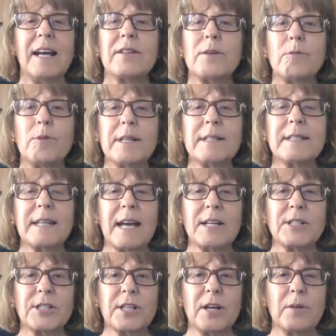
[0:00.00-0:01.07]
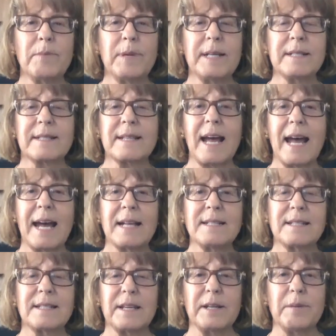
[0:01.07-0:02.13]
The word Gassho means
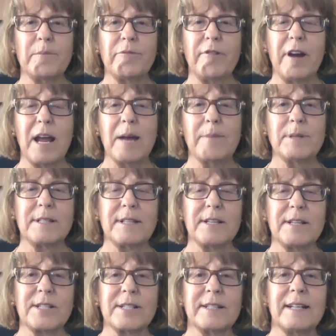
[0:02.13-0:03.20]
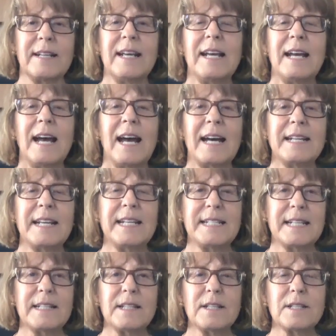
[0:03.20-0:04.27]
hands in prayer position. And he
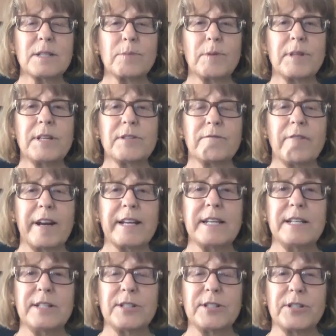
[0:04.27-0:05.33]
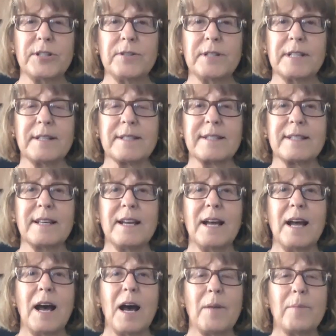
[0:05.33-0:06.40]
did this with his Reiki students
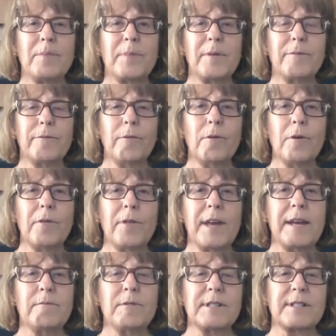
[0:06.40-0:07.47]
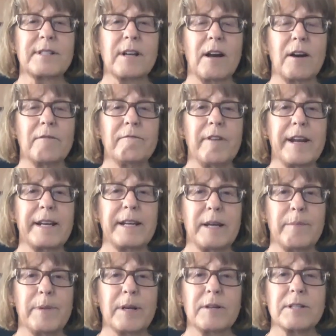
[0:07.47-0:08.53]
before they would start
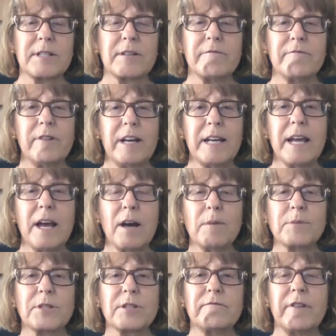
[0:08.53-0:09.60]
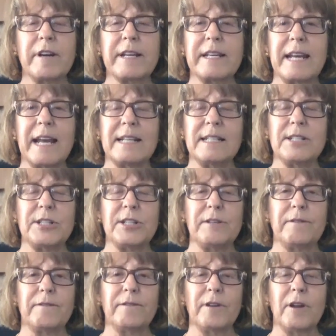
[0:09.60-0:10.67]
Reiki, because it really helps the Reiki energy
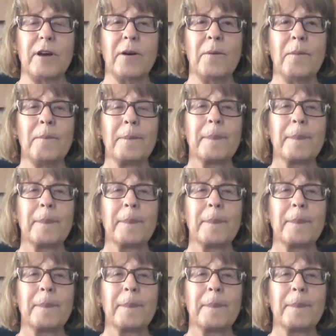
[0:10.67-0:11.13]
flow.